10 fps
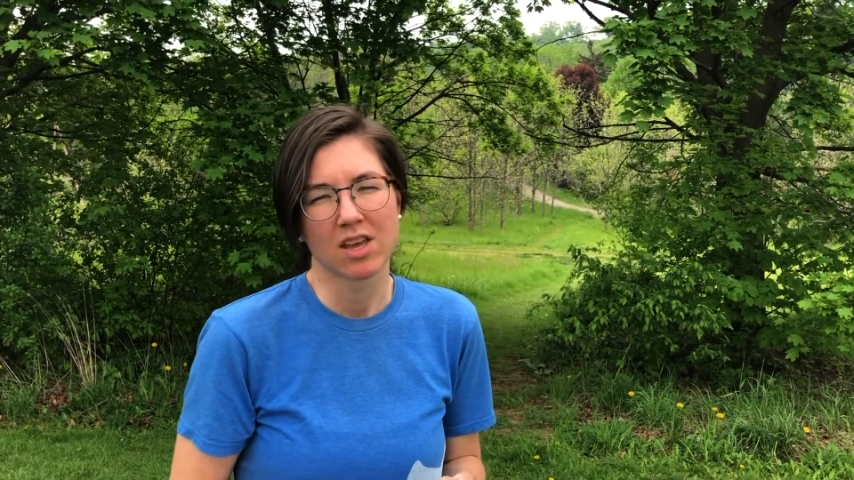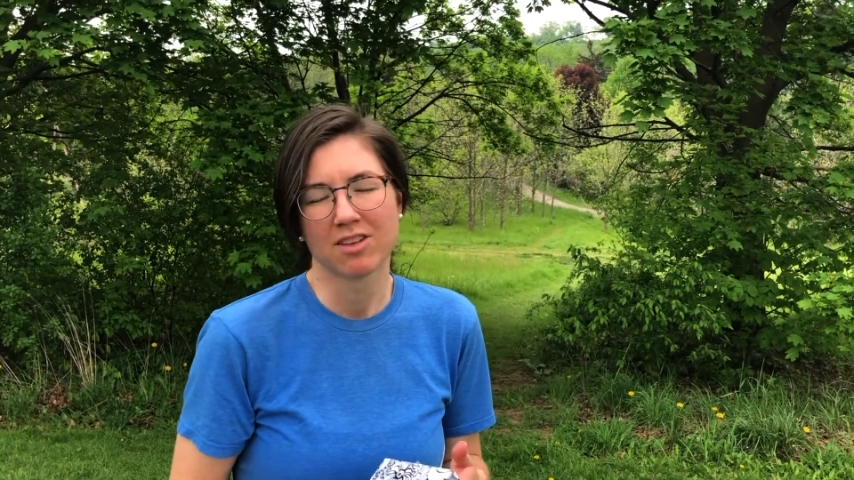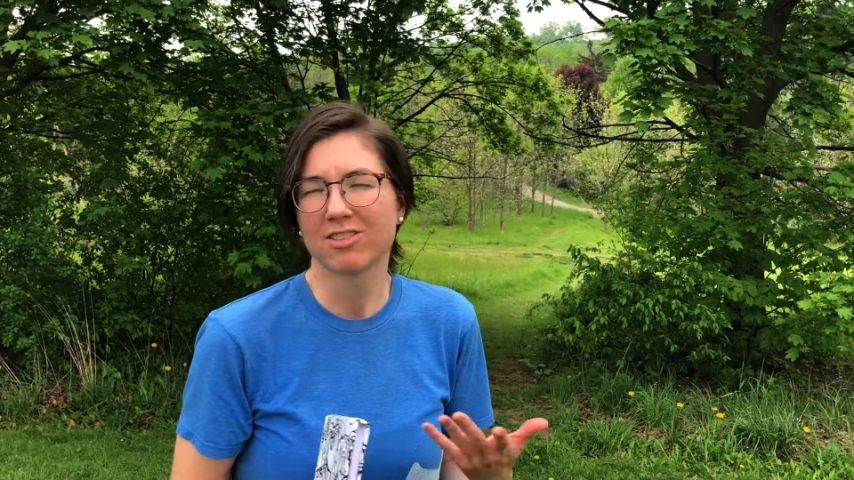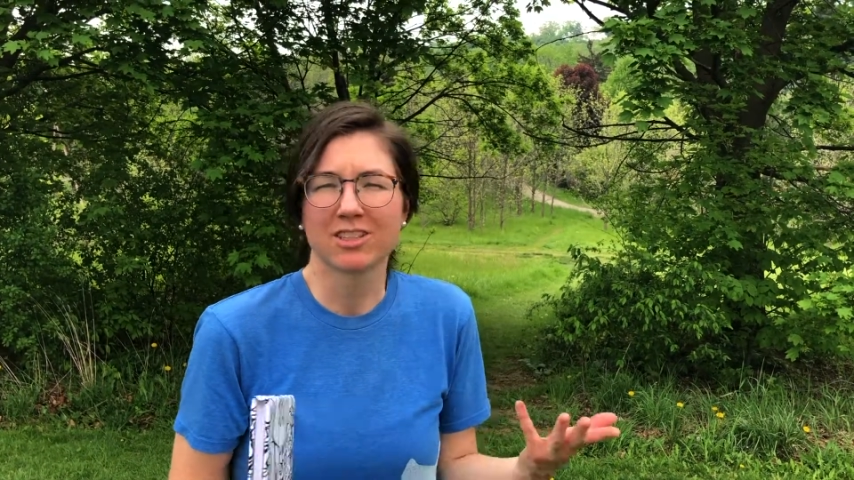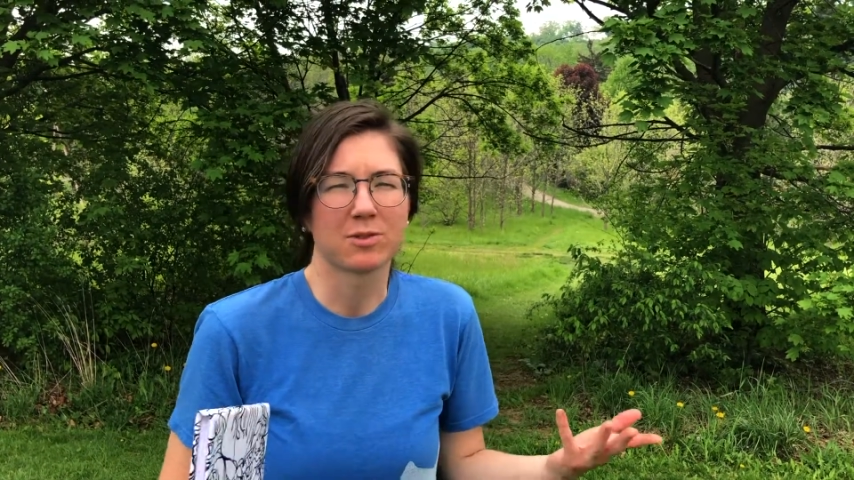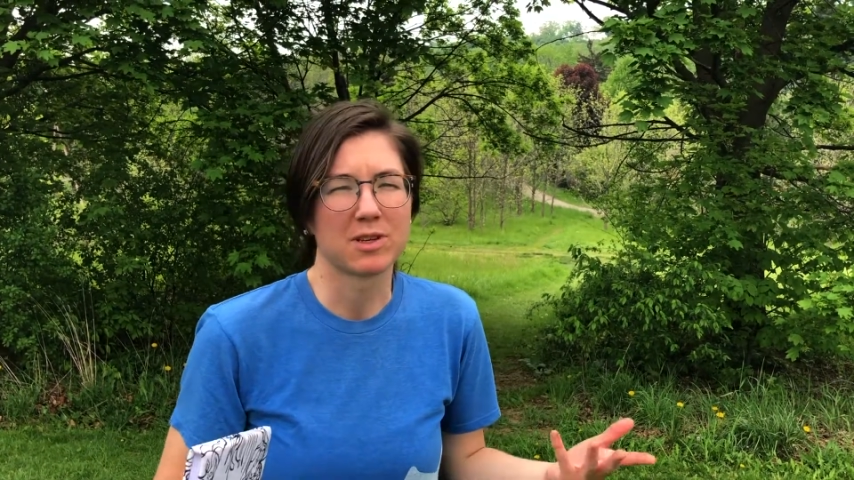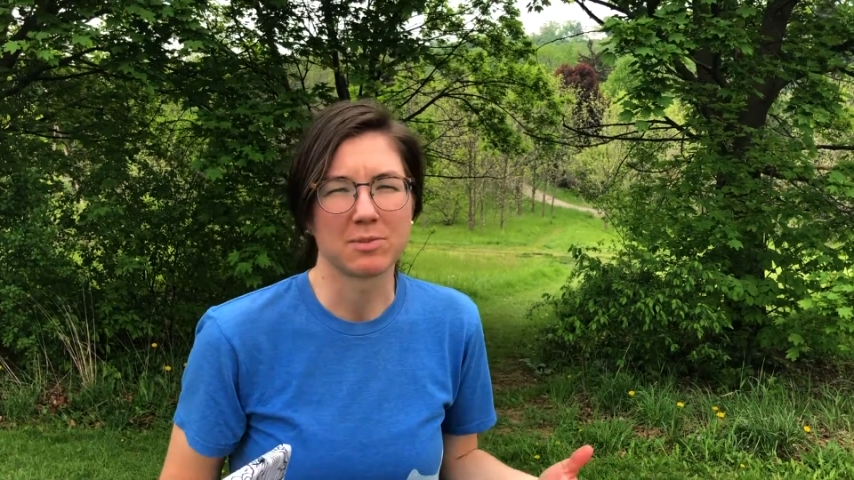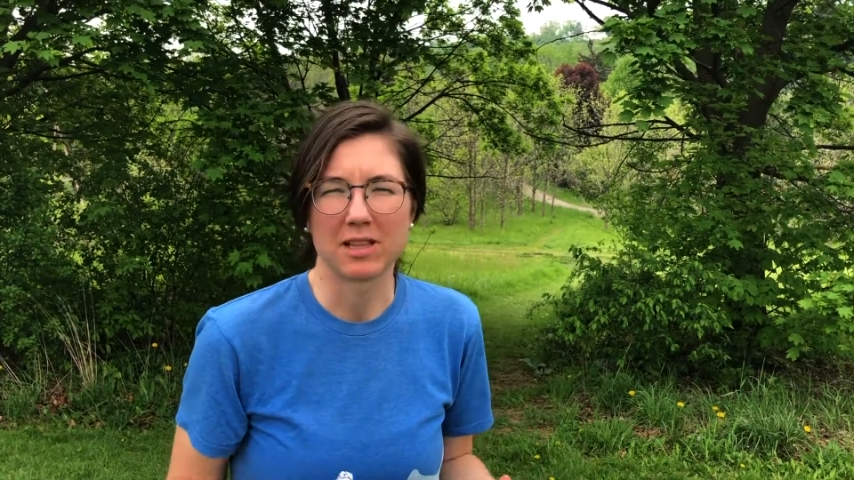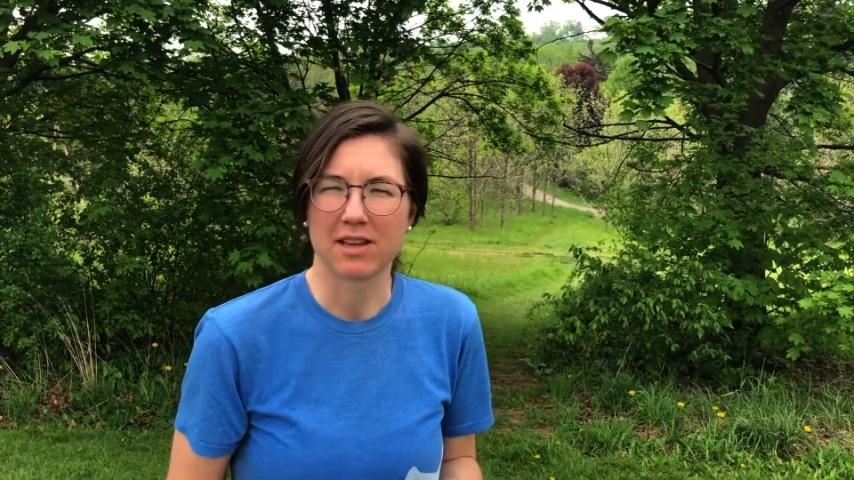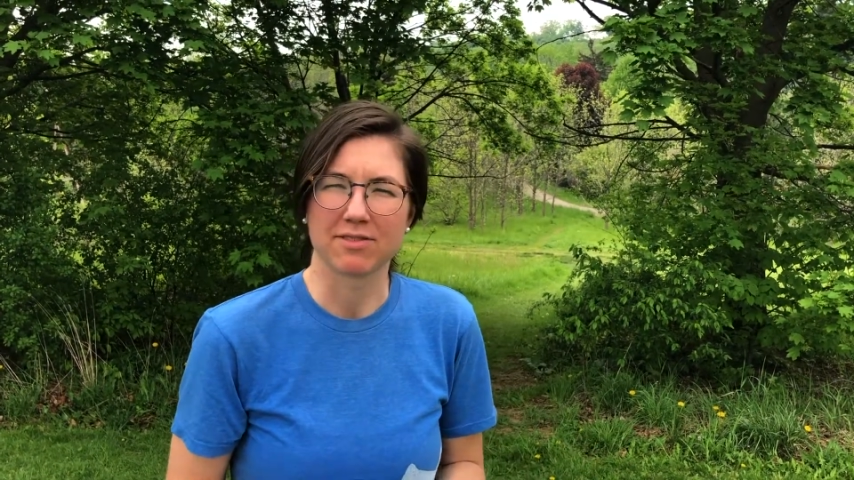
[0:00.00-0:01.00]
There's lots of ways
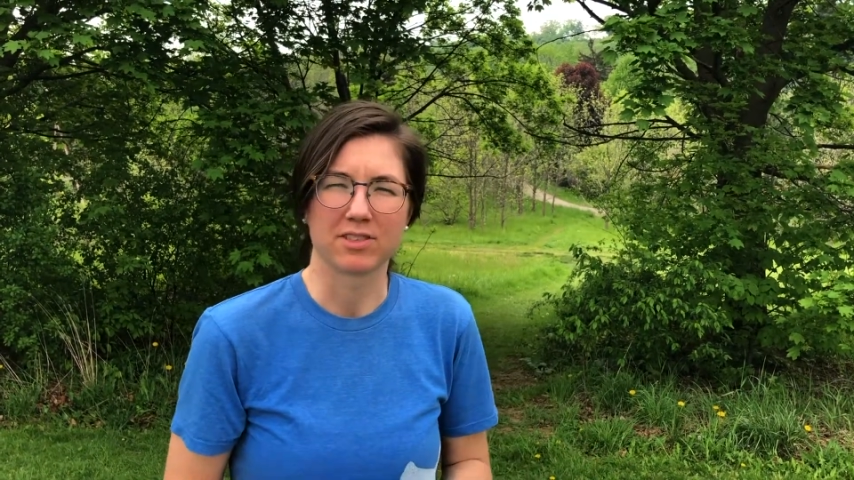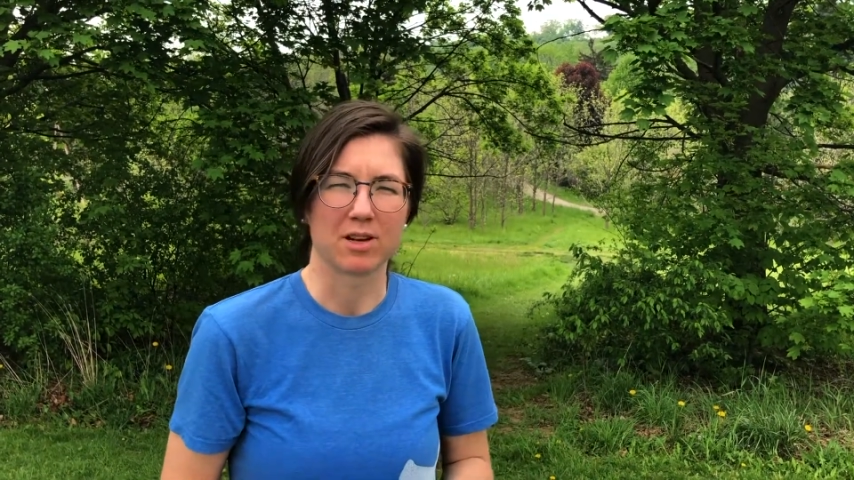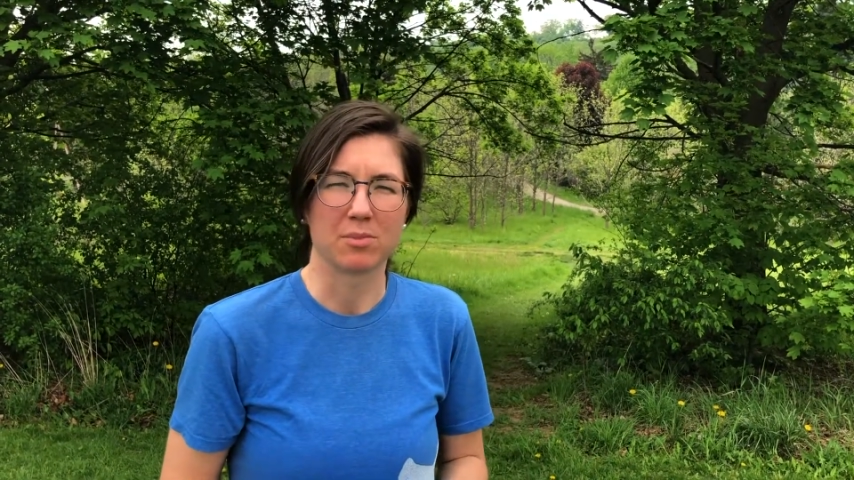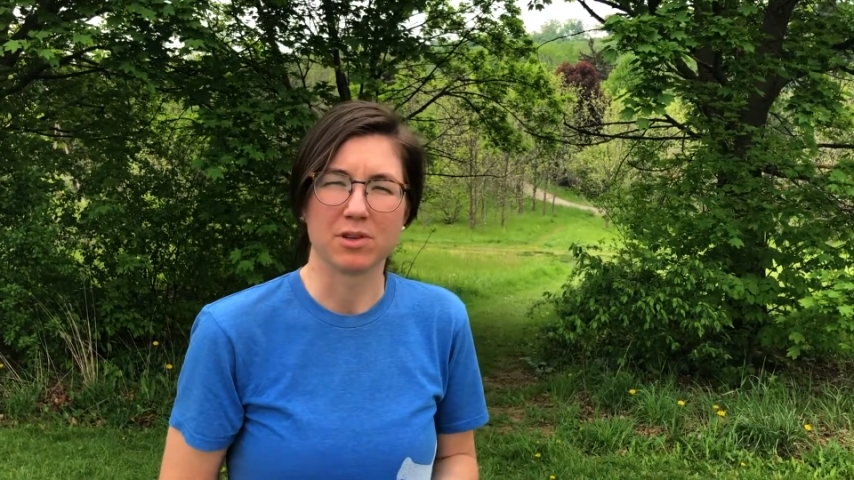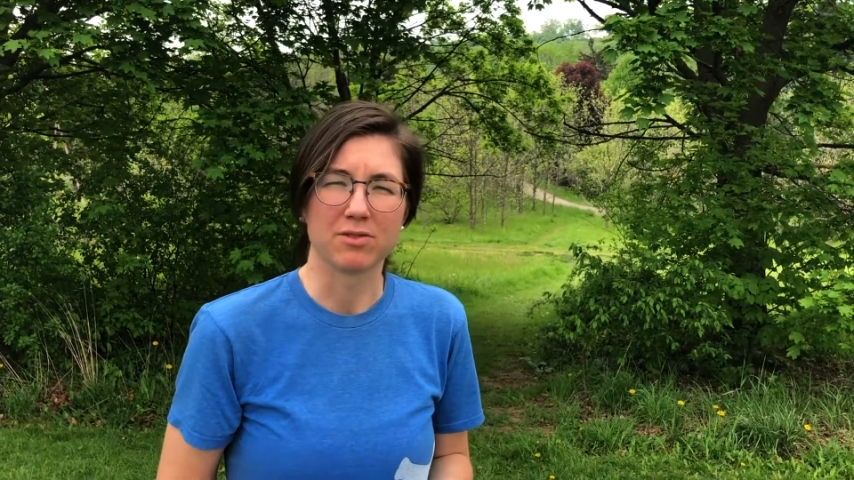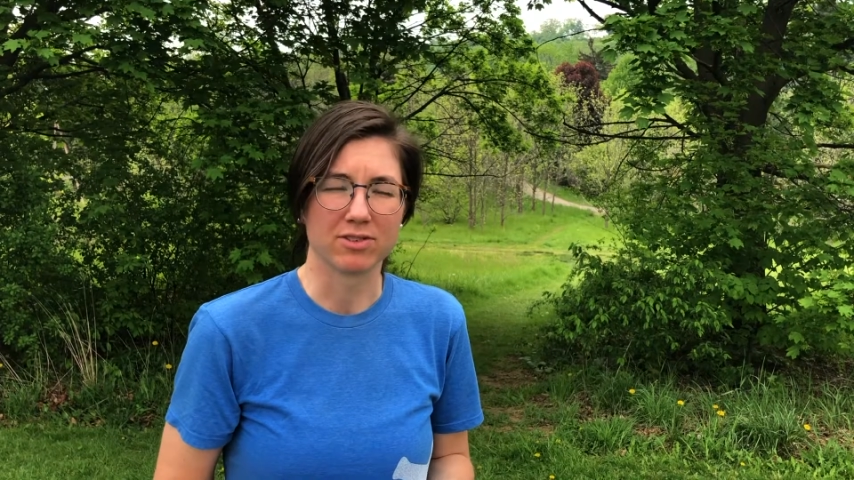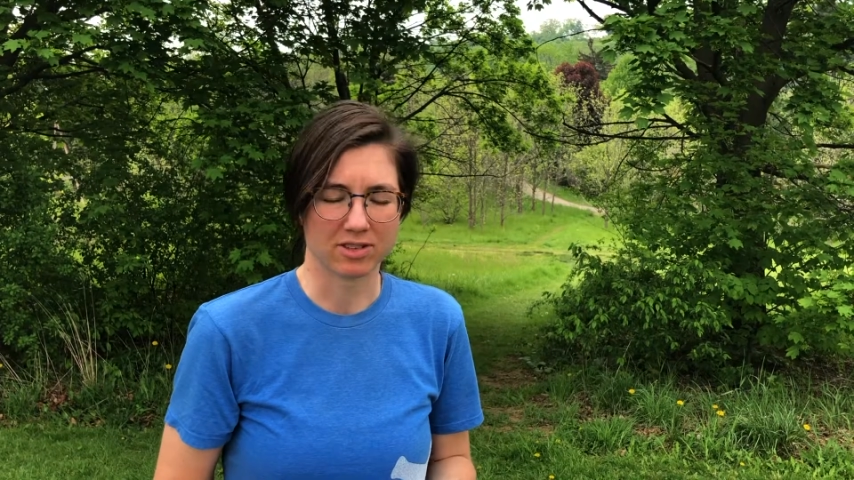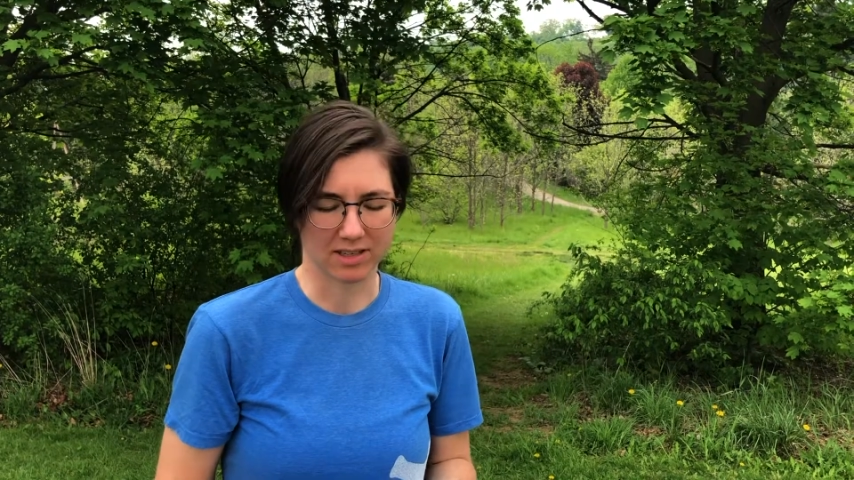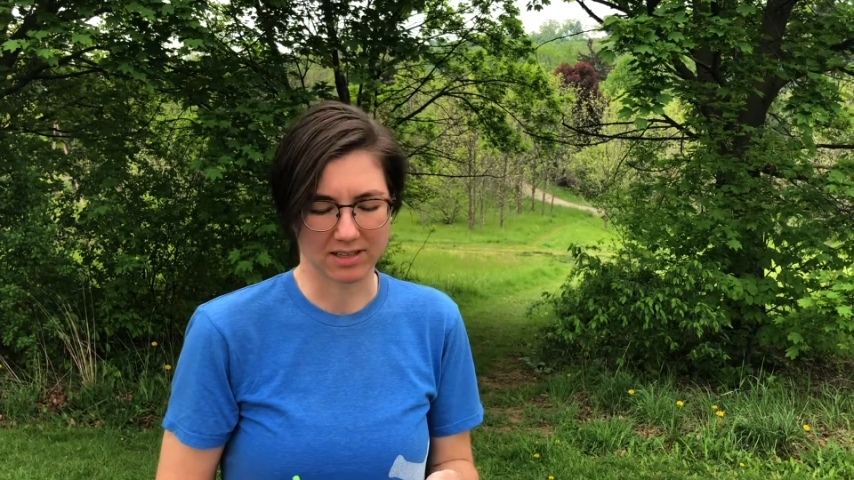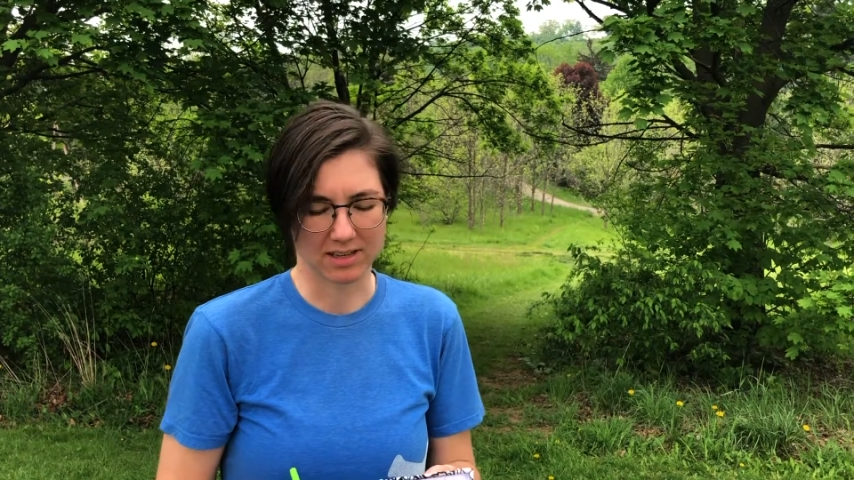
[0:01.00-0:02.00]
my life is not
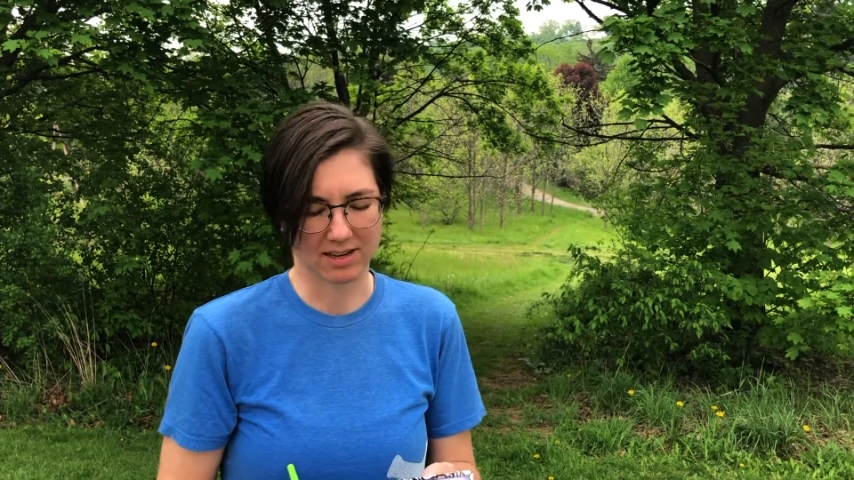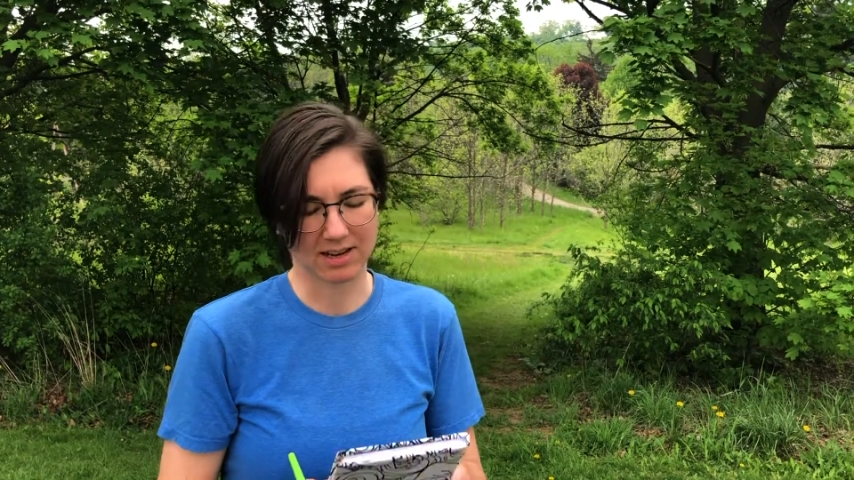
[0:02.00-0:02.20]
beautiful, and